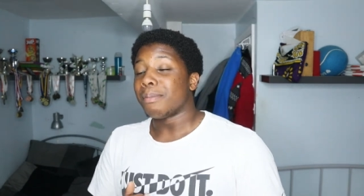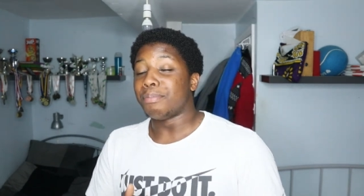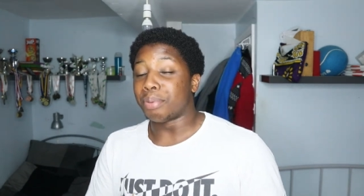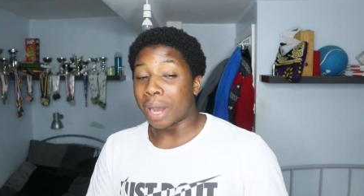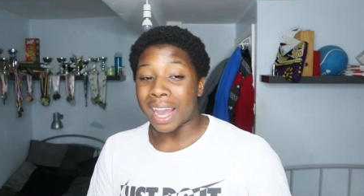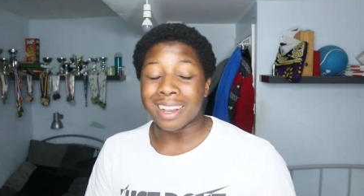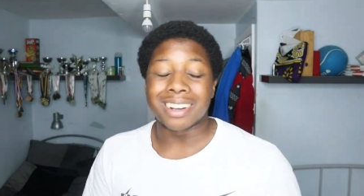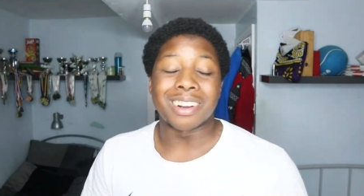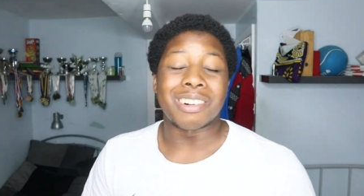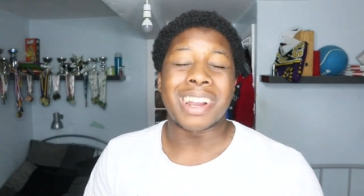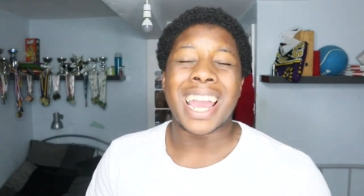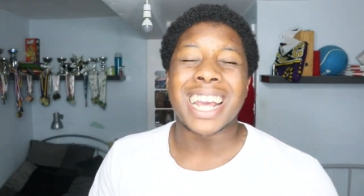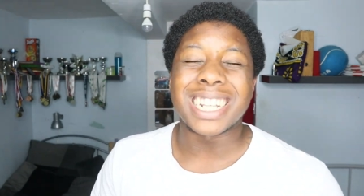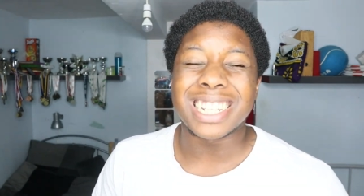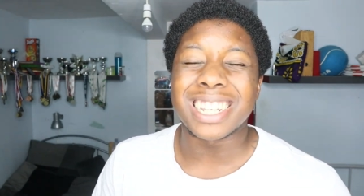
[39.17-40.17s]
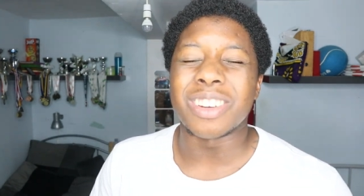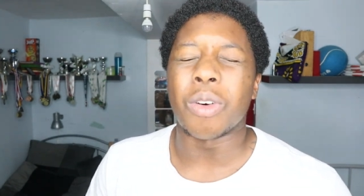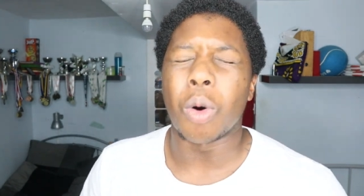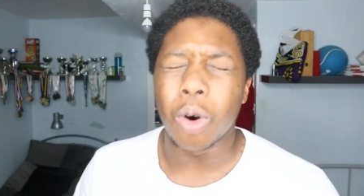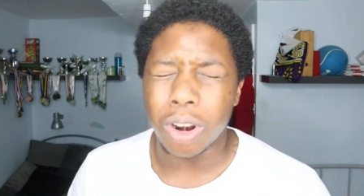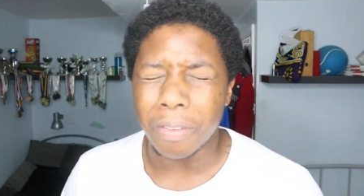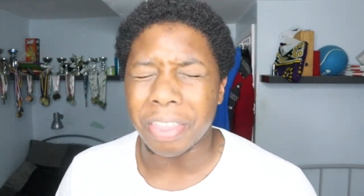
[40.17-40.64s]
Bang! Edited
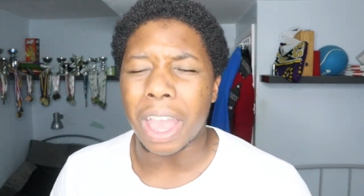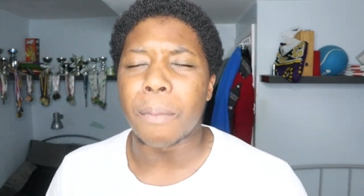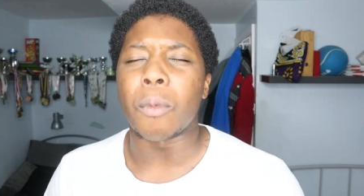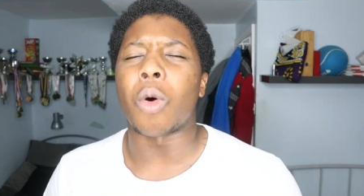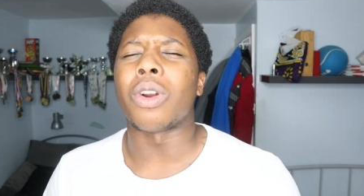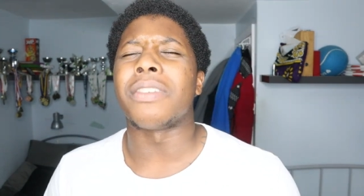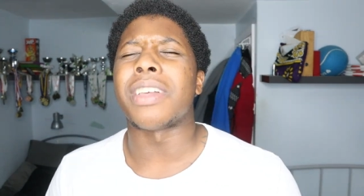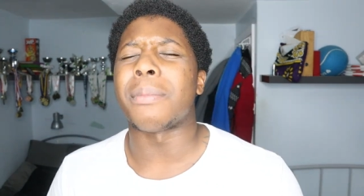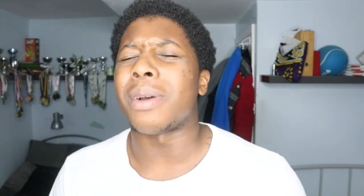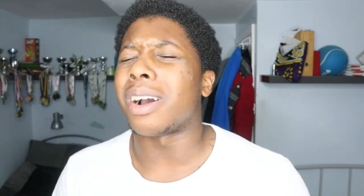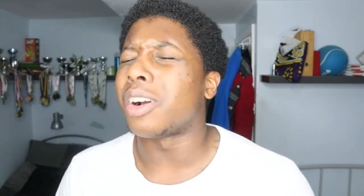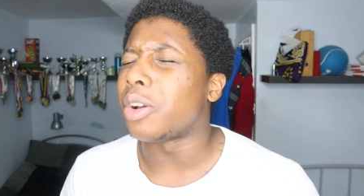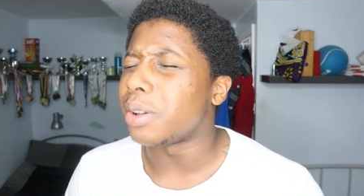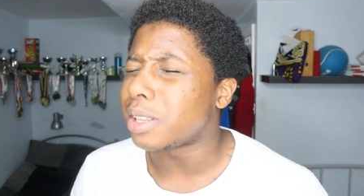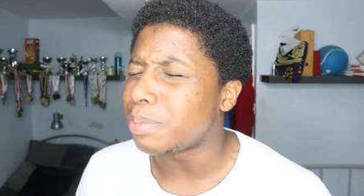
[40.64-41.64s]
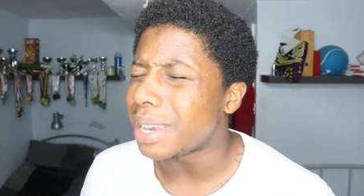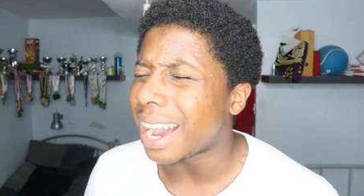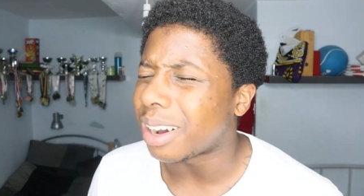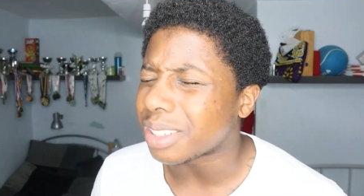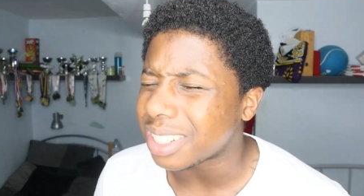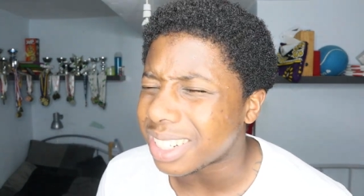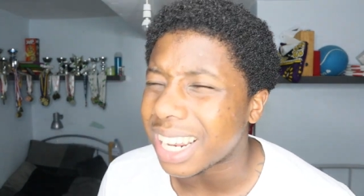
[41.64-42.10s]
all of them. All of them are going to be
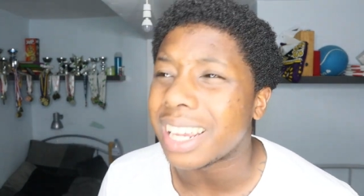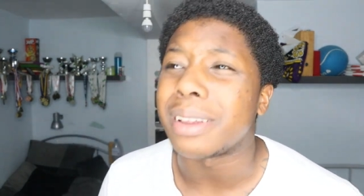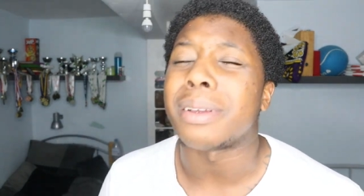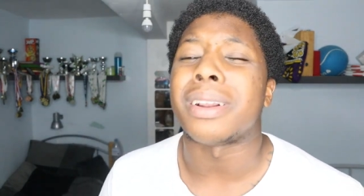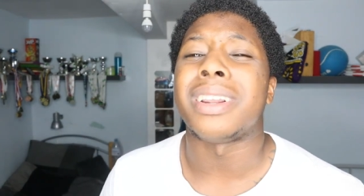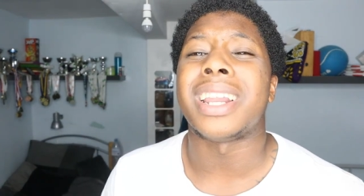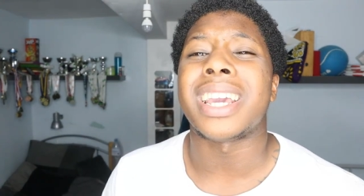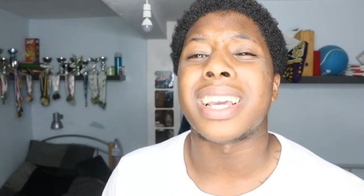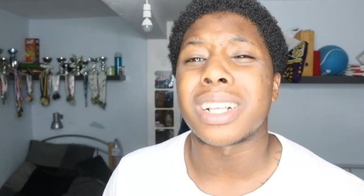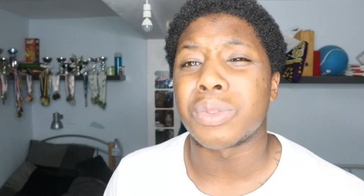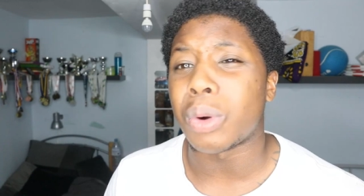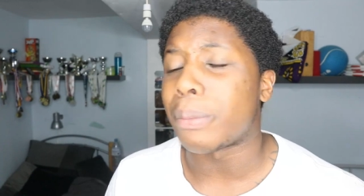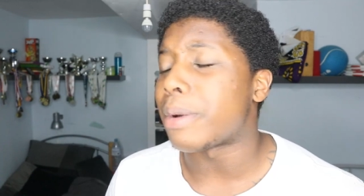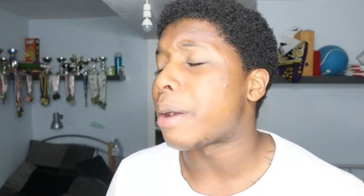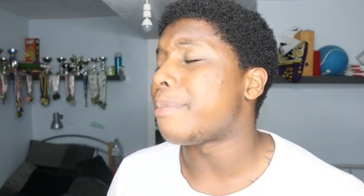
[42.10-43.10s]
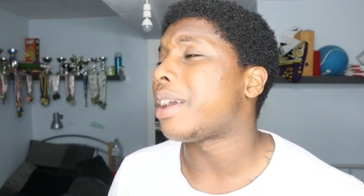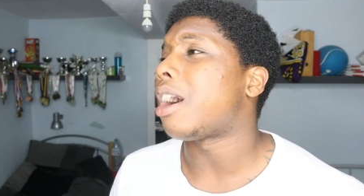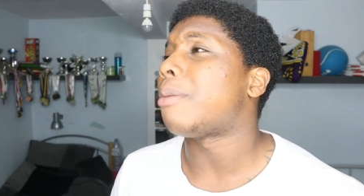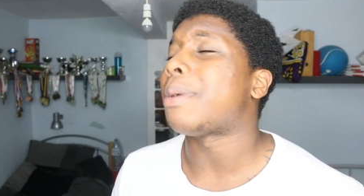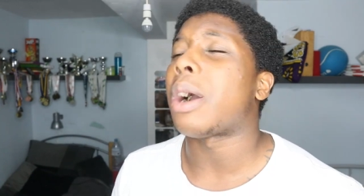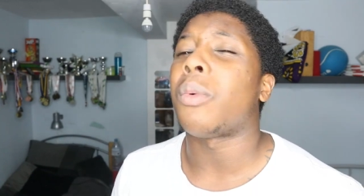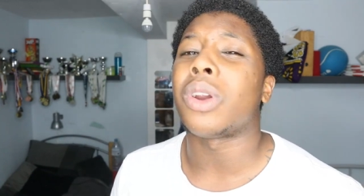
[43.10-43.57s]
out today. Latest one might be
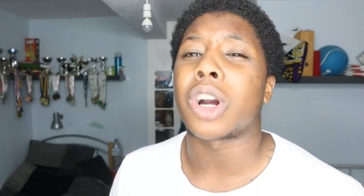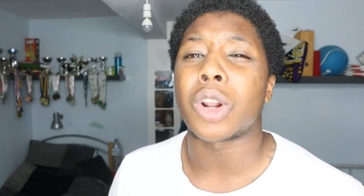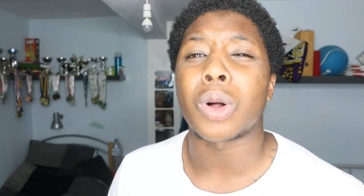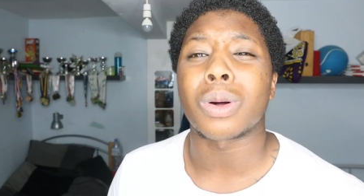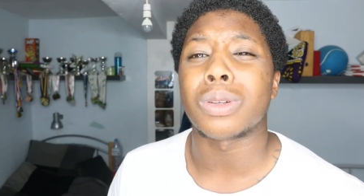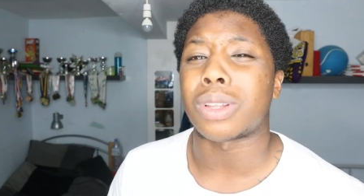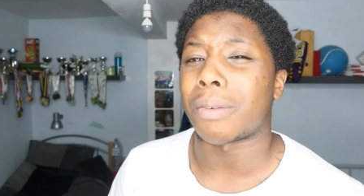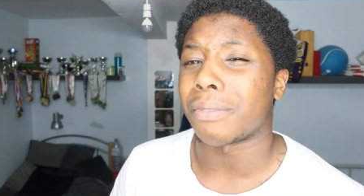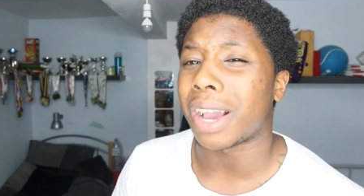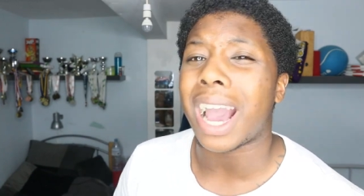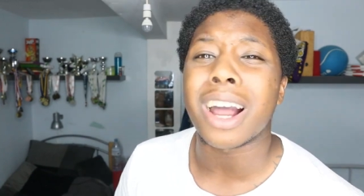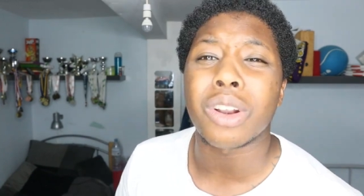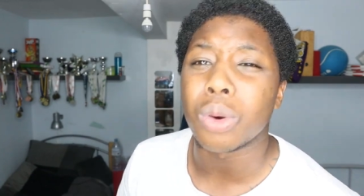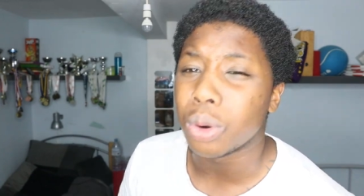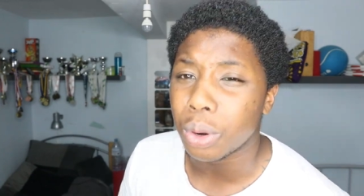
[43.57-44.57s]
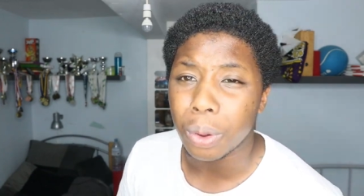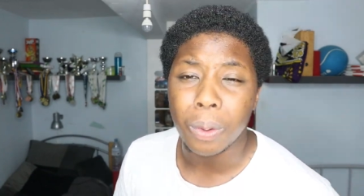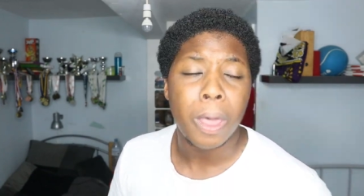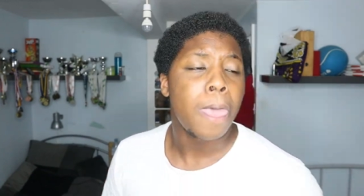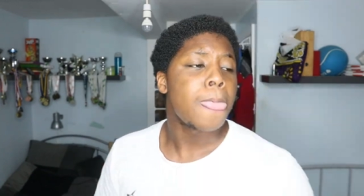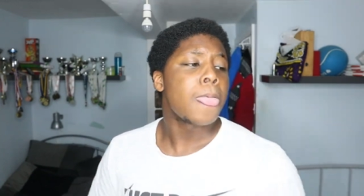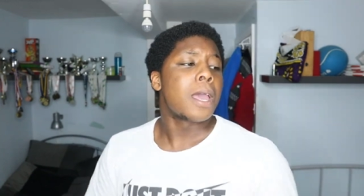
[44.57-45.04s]
out by 1 o'clock or something. I don't know.
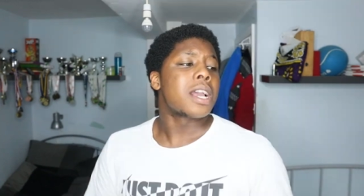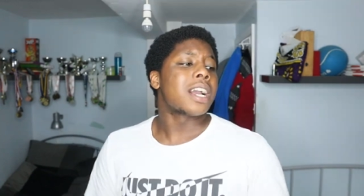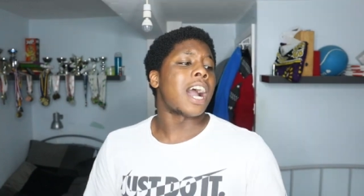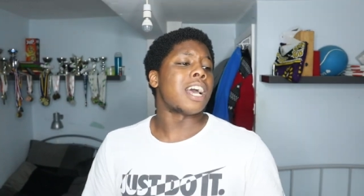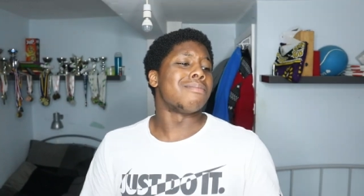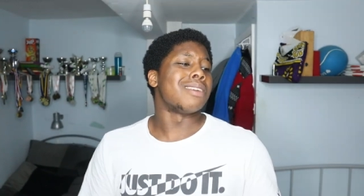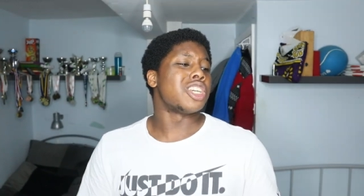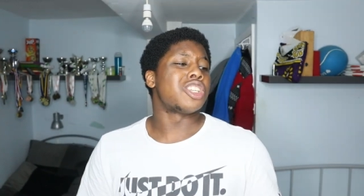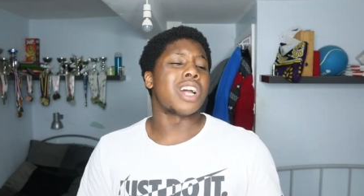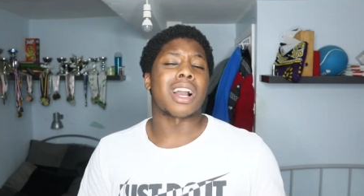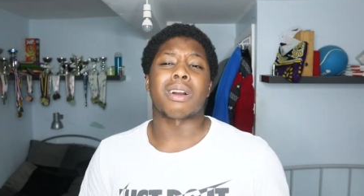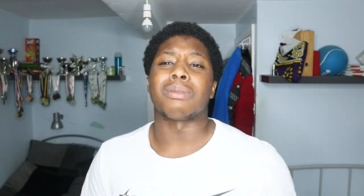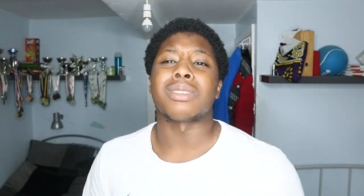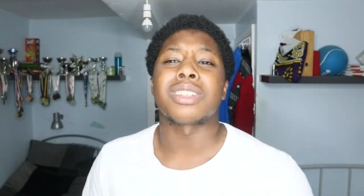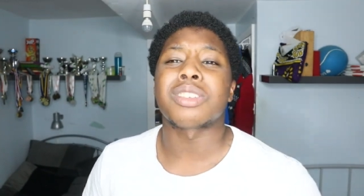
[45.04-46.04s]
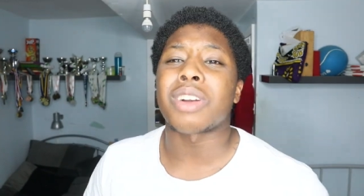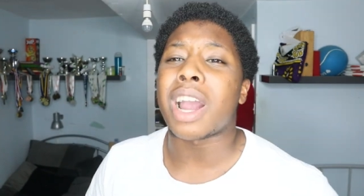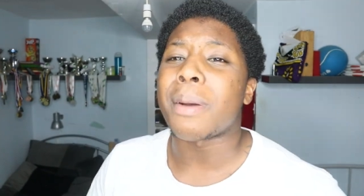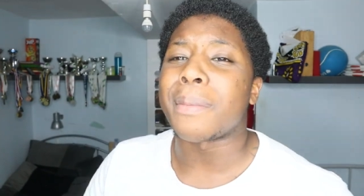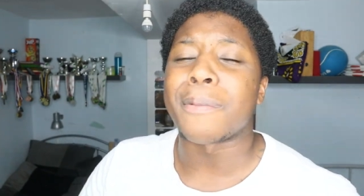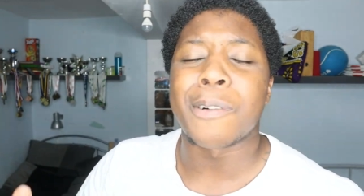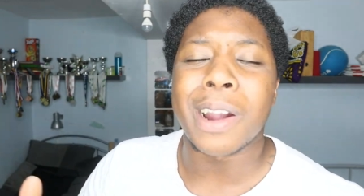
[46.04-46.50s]
Guys, make sure that comment,
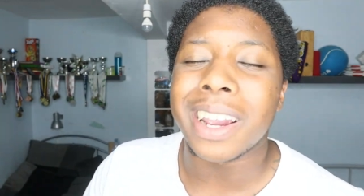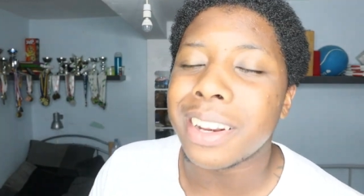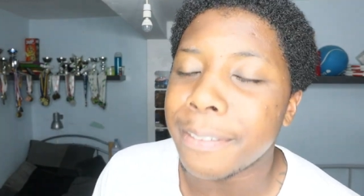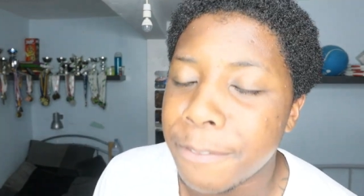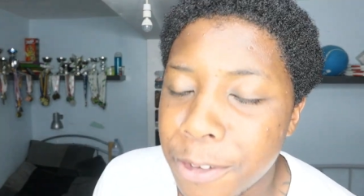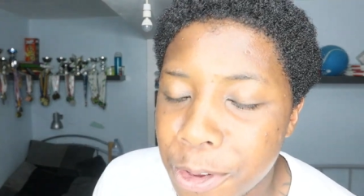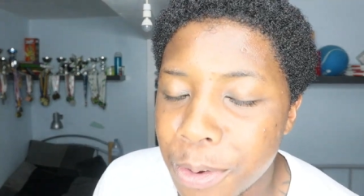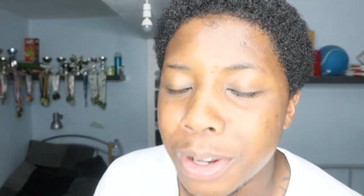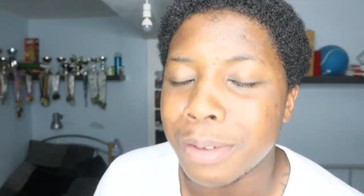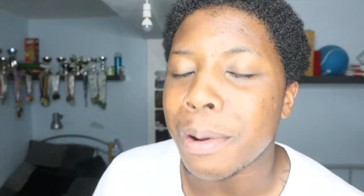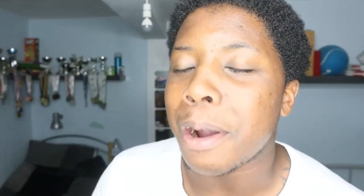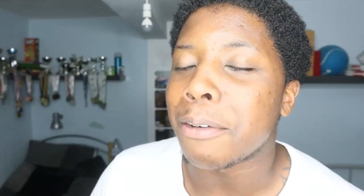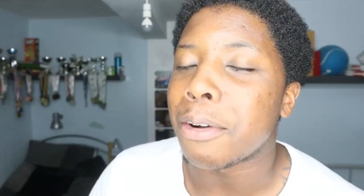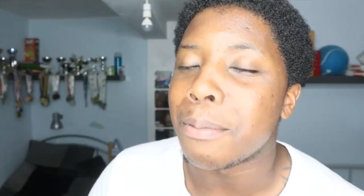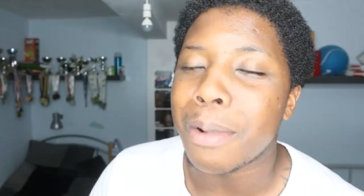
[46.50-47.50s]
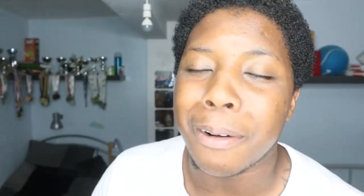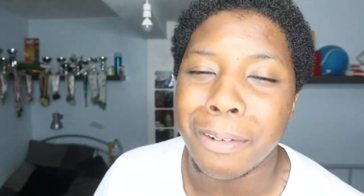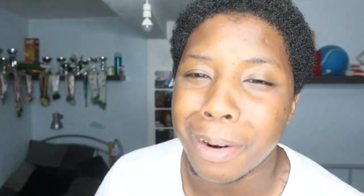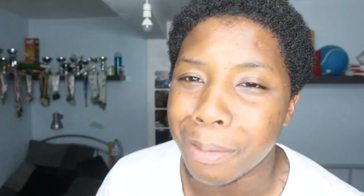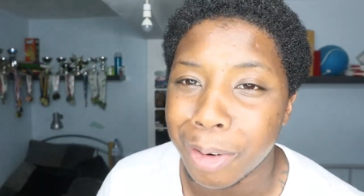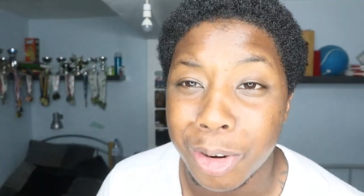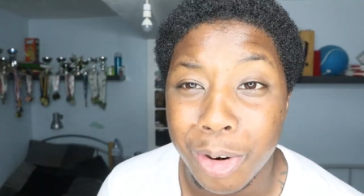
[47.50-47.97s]
subscribe. I'm grinding for you. It's Marathon
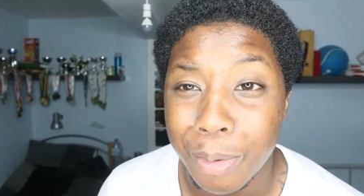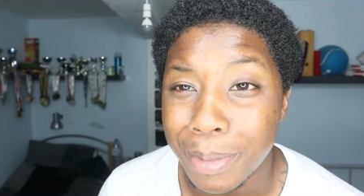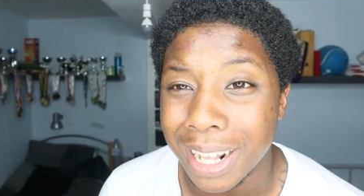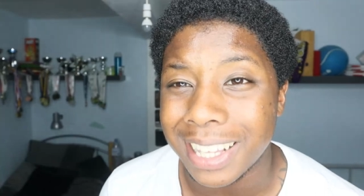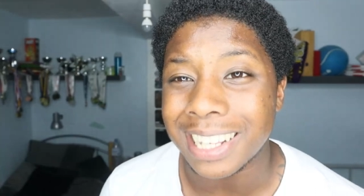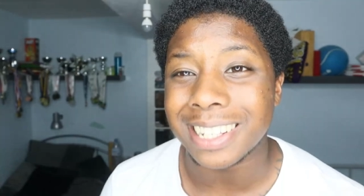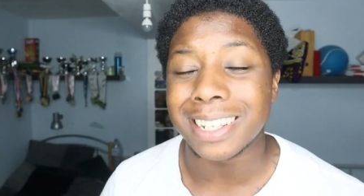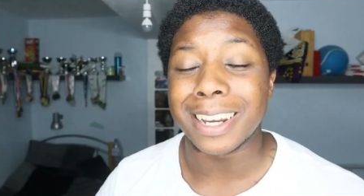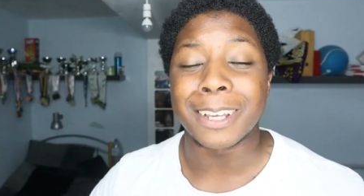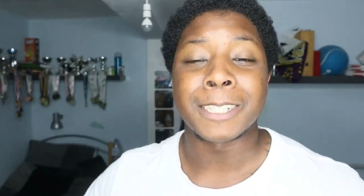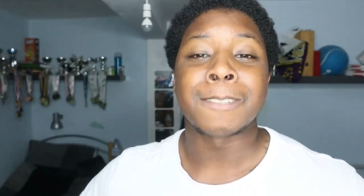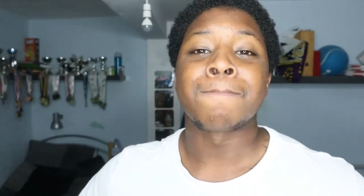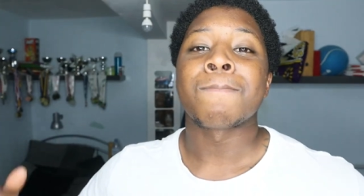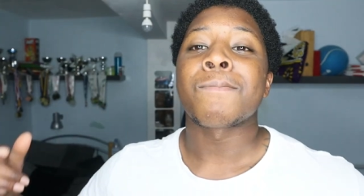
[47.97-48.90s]
Month and I'm gonna do a mad thing today.